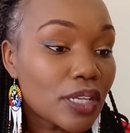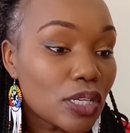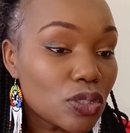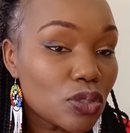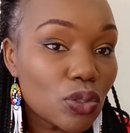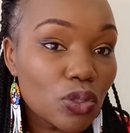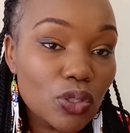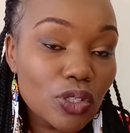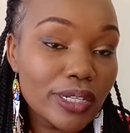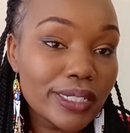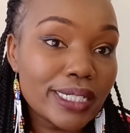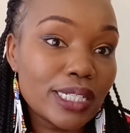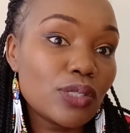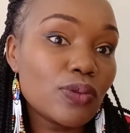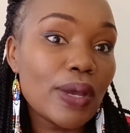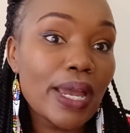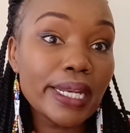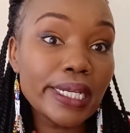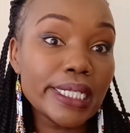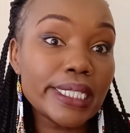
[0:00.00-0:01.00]
So do your
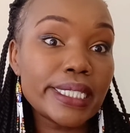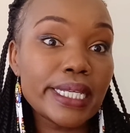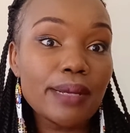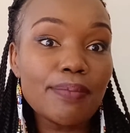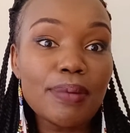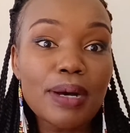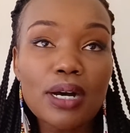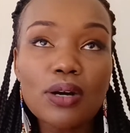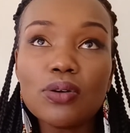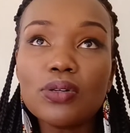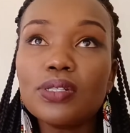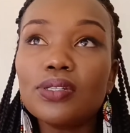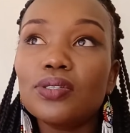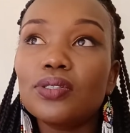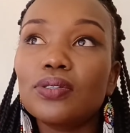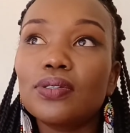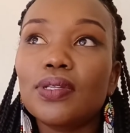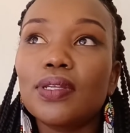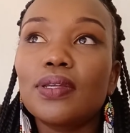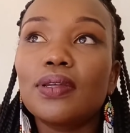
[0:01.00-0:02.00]
test, and it's about
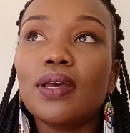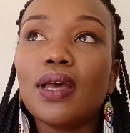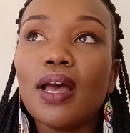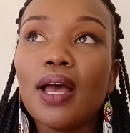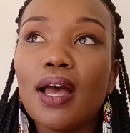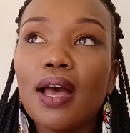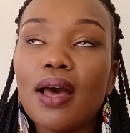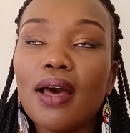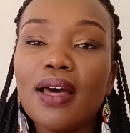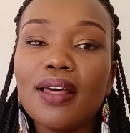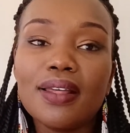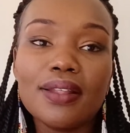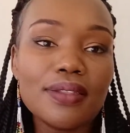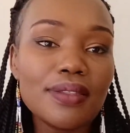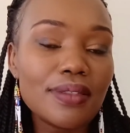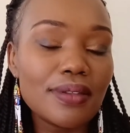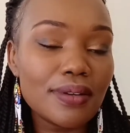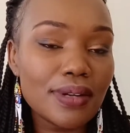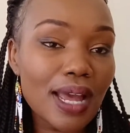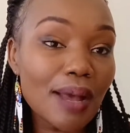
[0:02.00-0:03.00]

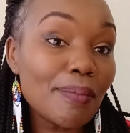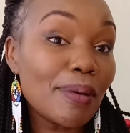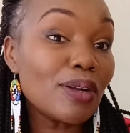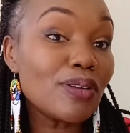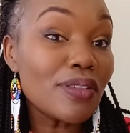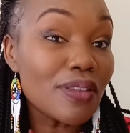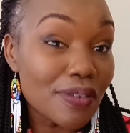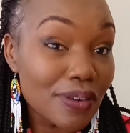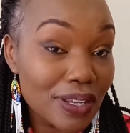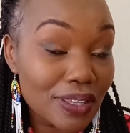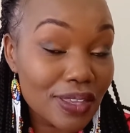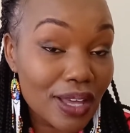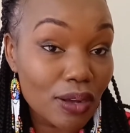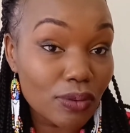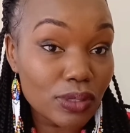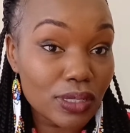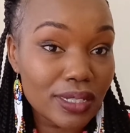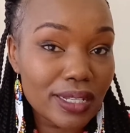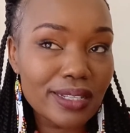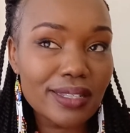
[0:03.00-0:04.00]

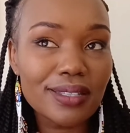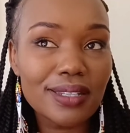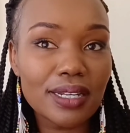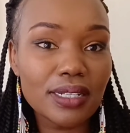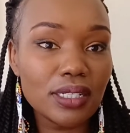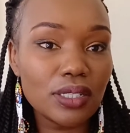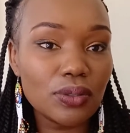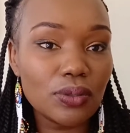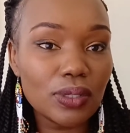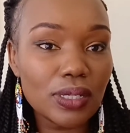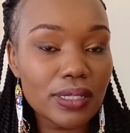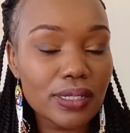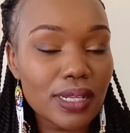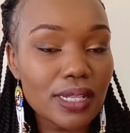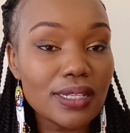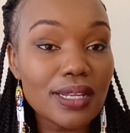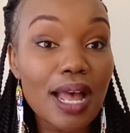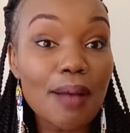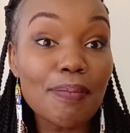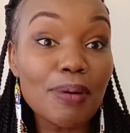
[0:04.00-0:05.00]
3,000. That's $30.
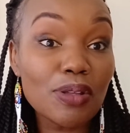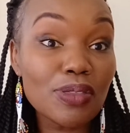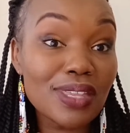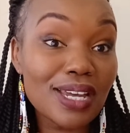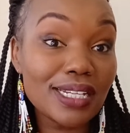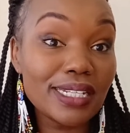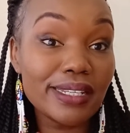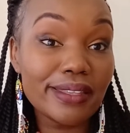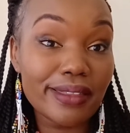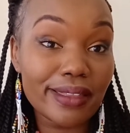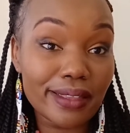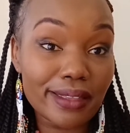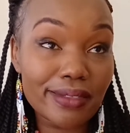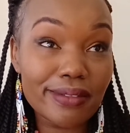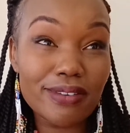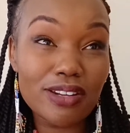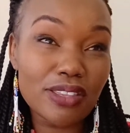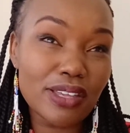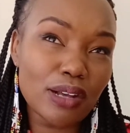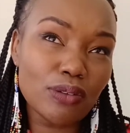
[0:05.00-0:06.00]
That's about
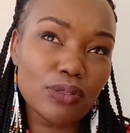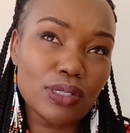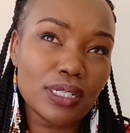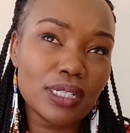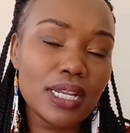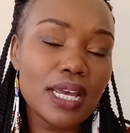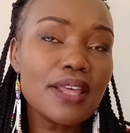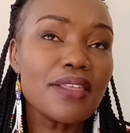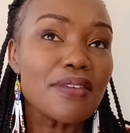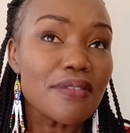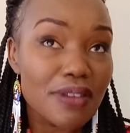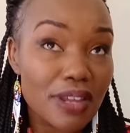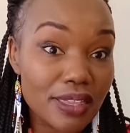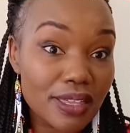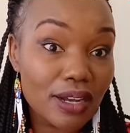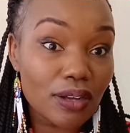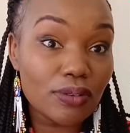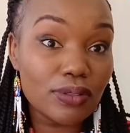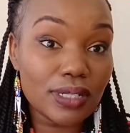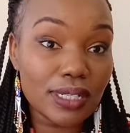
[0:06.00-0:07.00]

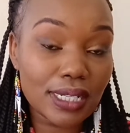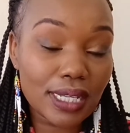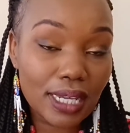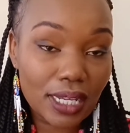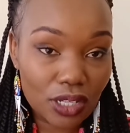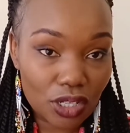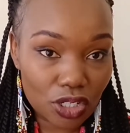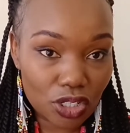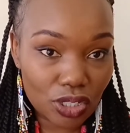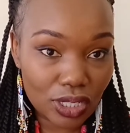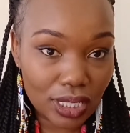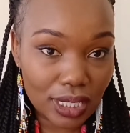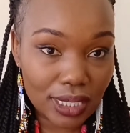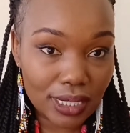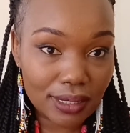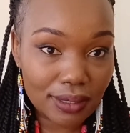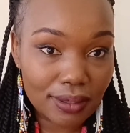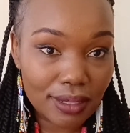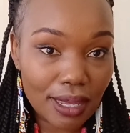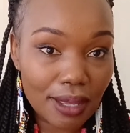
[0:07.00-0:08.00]
3,000 Kenya
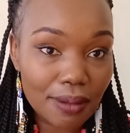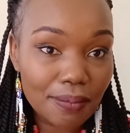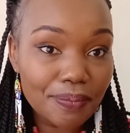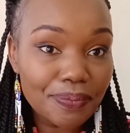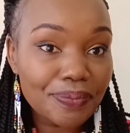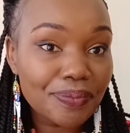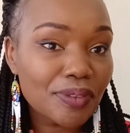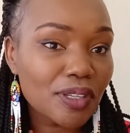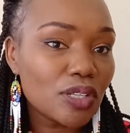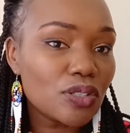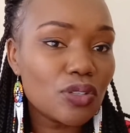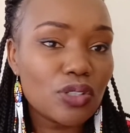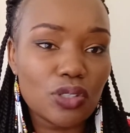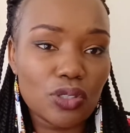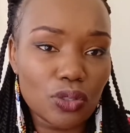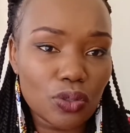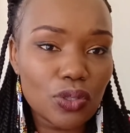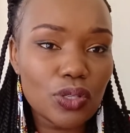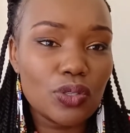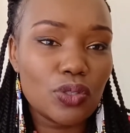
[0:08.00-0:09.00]
shillings. Yeah, so
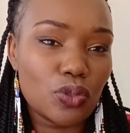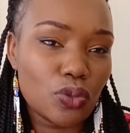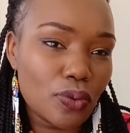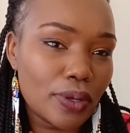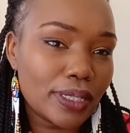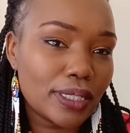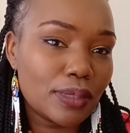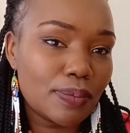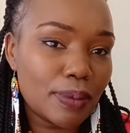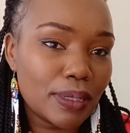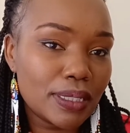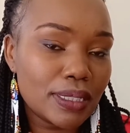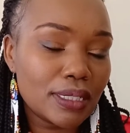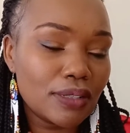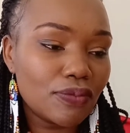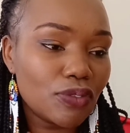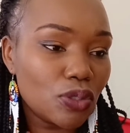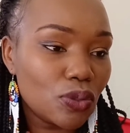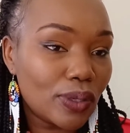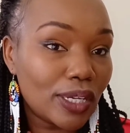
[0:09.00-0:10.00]
it's not so
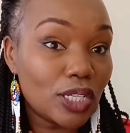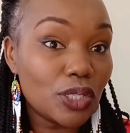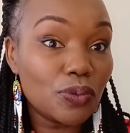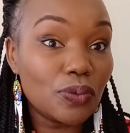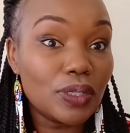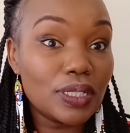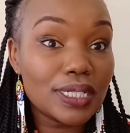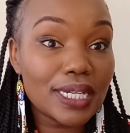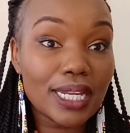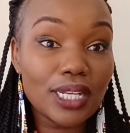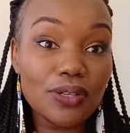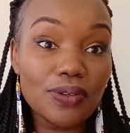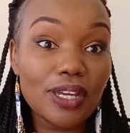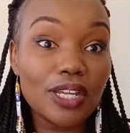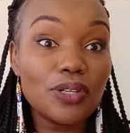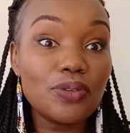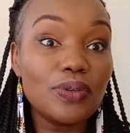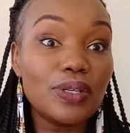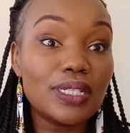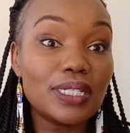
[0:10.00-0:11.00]
expensive. You can do it, and you
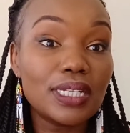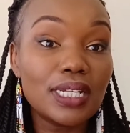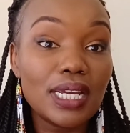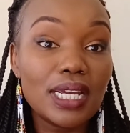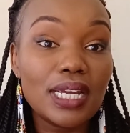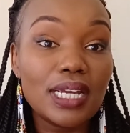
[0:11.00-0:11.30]
can do it.